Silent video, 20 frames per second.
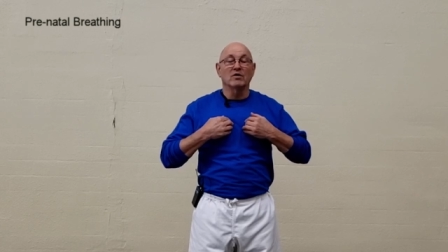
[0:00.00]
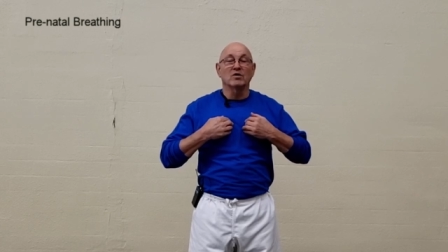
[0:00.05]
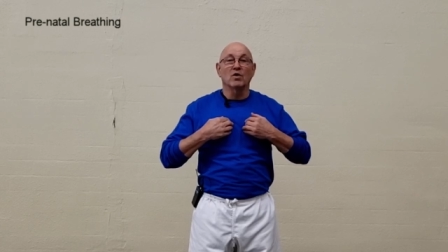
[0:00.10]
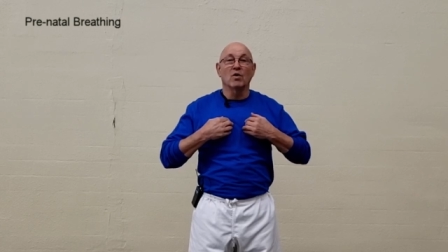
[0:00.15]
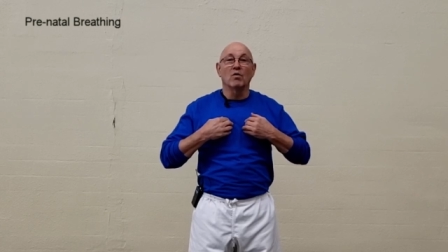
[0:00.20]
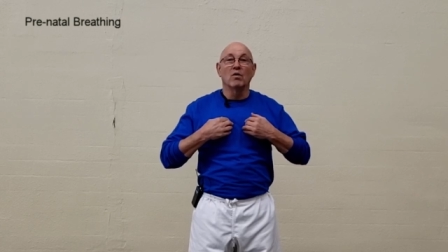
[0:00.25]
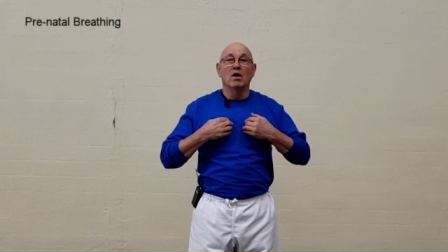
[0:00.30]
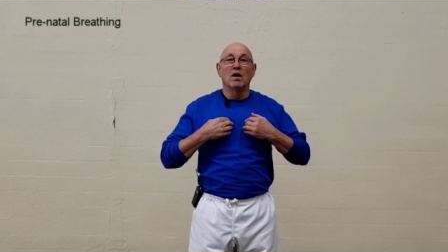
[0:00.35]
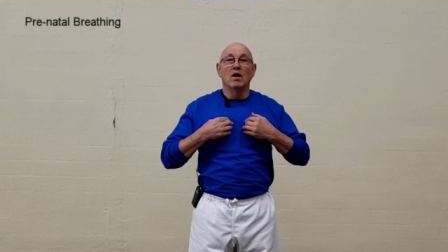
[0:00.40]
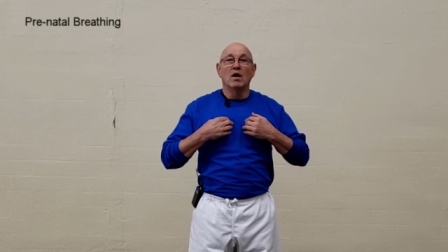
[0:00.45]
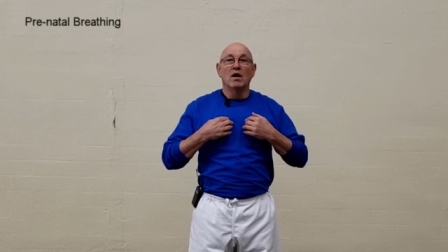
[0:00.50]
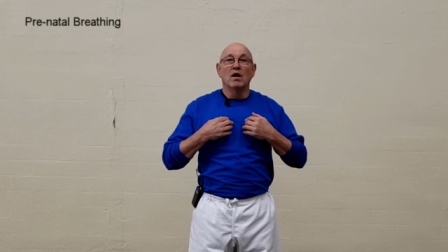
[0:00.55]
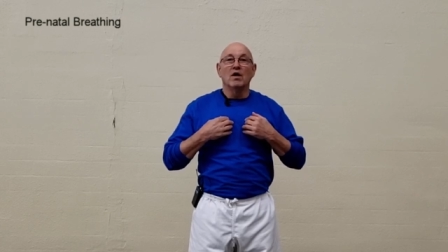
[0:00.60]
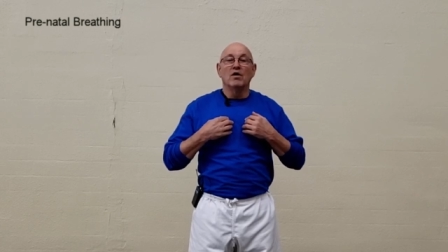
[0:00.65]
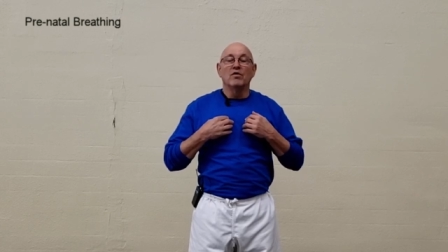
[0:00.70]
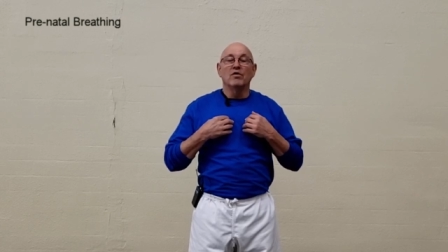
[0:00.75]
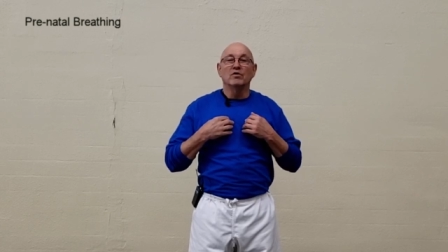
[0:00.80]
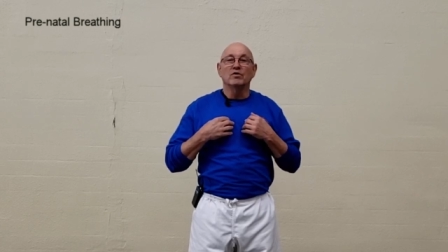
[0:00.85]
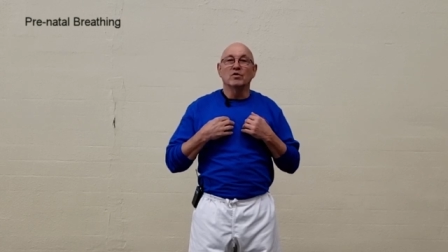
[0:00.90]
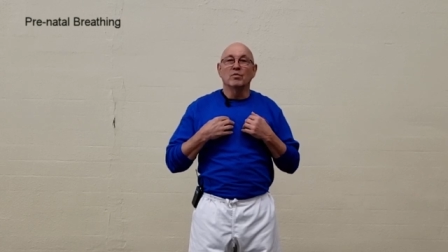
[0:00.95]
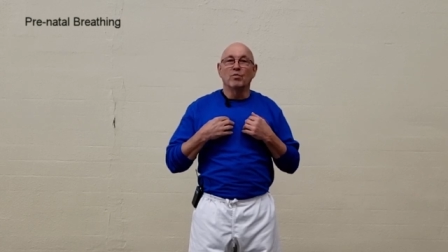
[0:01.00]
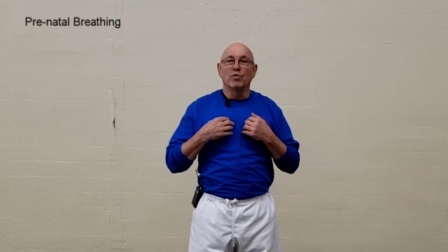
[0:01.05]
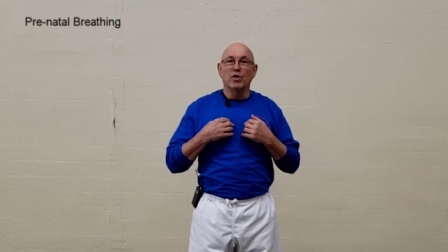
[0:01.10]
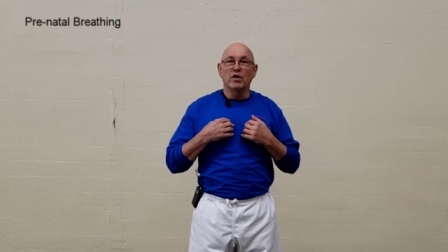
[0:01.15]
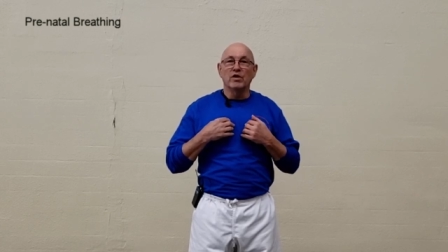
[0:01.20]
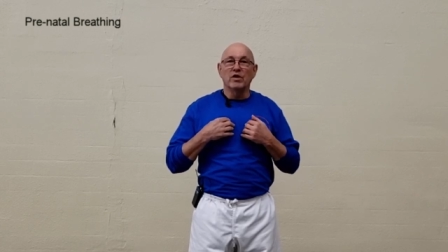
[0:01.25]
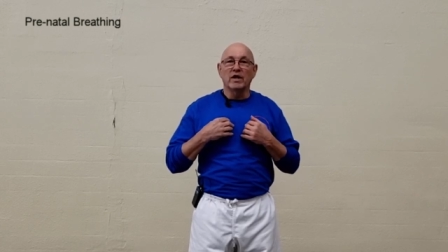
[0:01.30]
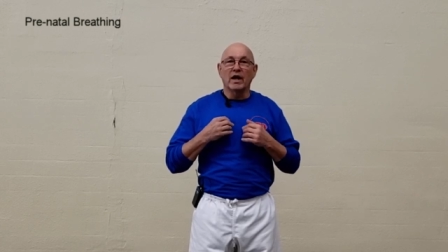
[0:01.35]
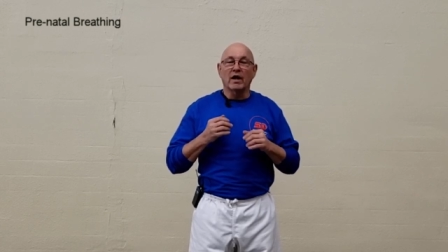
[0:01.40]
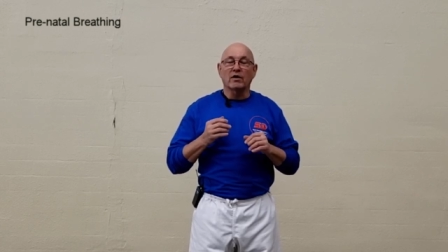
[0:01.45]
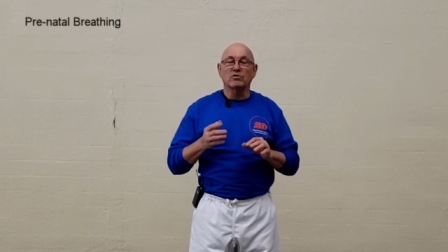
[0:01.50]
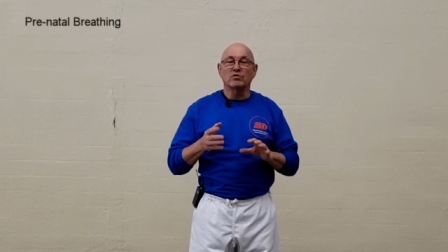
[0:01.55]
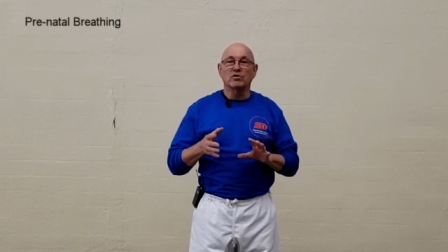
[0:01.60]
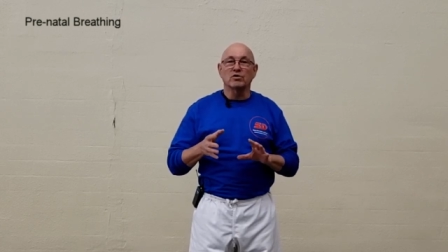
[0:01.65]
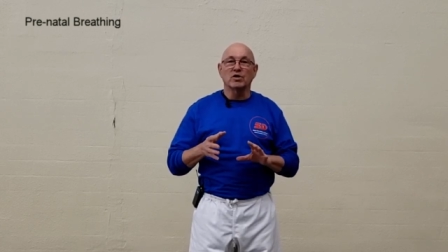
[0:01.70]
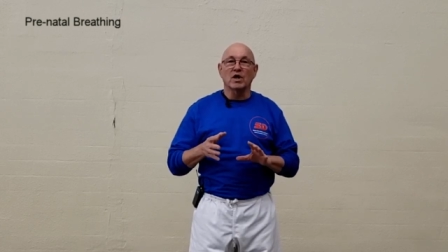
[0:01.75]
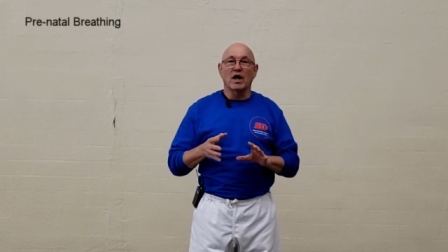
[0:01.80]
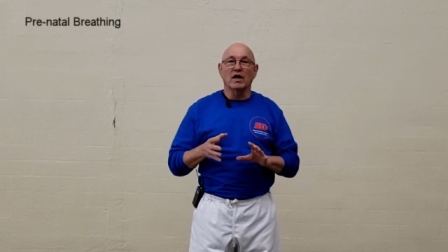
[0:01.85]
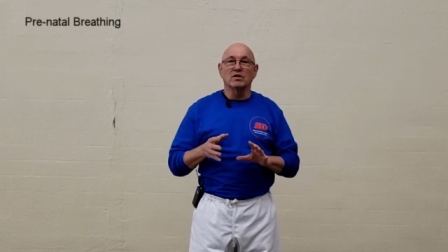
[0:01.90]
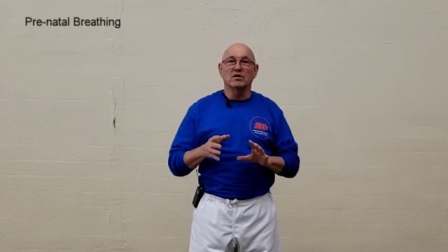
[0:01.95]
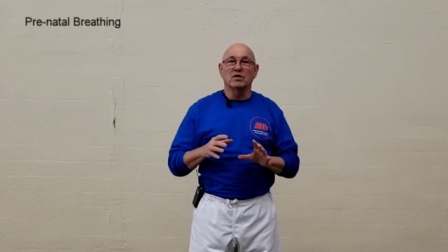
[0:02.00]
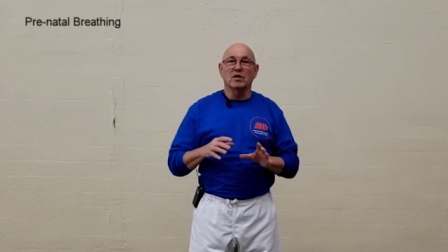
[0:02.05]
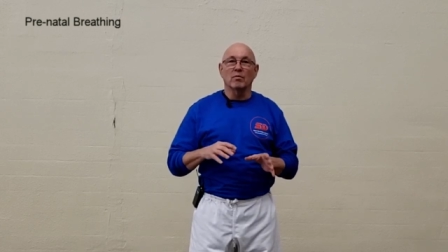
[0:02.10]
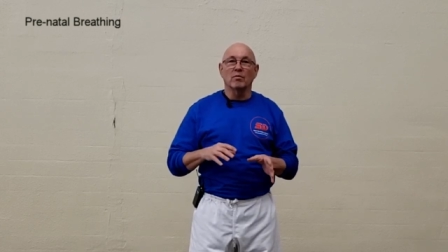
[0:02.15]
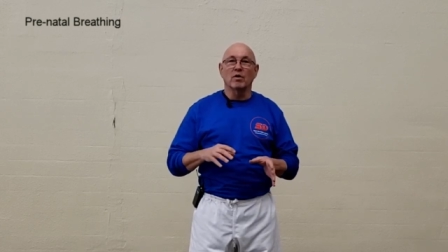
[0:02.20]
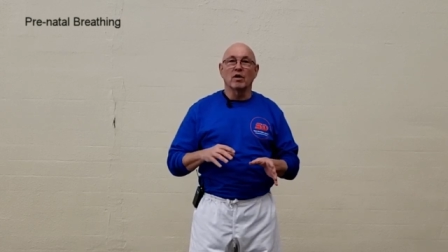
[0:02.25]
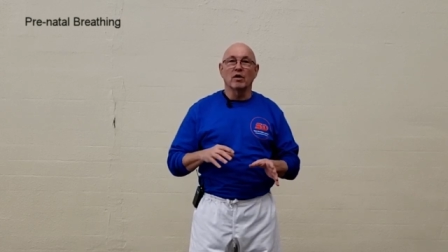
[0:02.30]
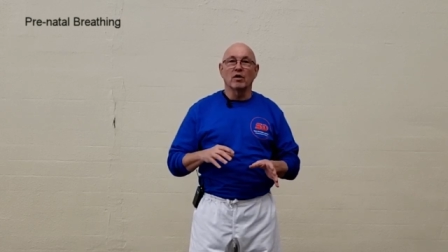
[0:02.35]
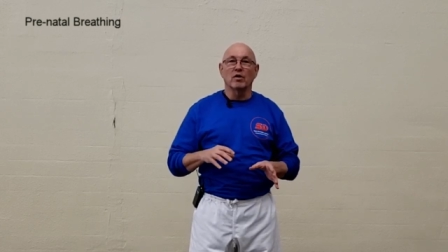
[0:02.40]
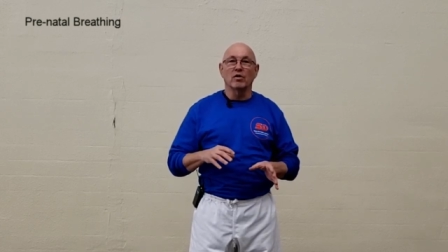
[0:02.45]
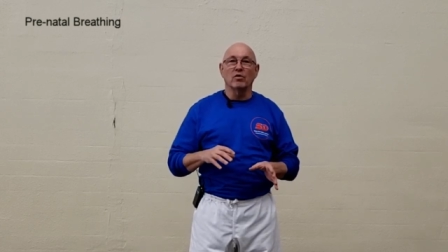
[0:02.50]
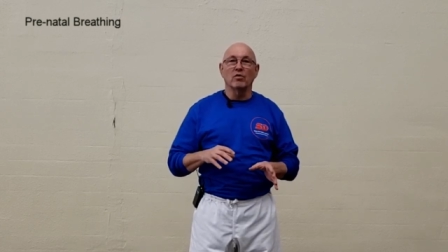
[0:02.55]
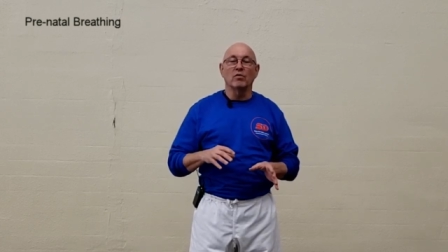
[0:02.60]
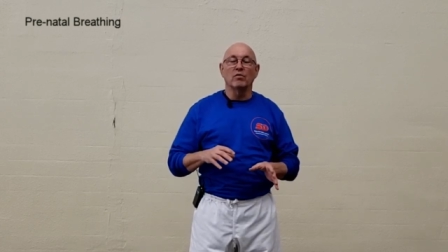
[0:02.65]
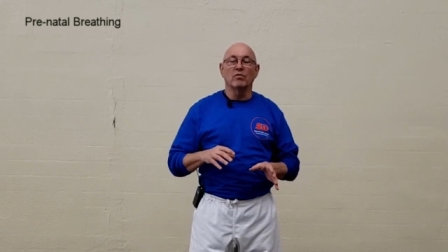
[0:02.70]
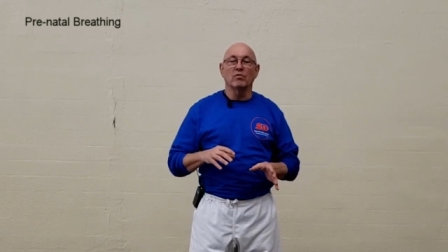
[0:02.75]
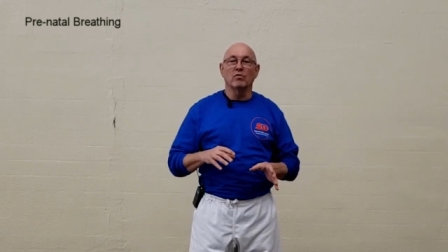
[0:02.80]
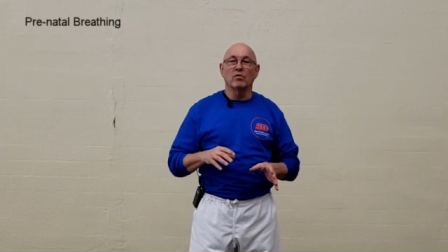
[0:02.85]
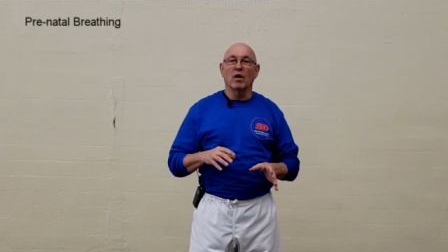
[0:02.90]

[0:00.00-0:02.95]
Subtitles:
So there's a breathing exercise that I'm going to do,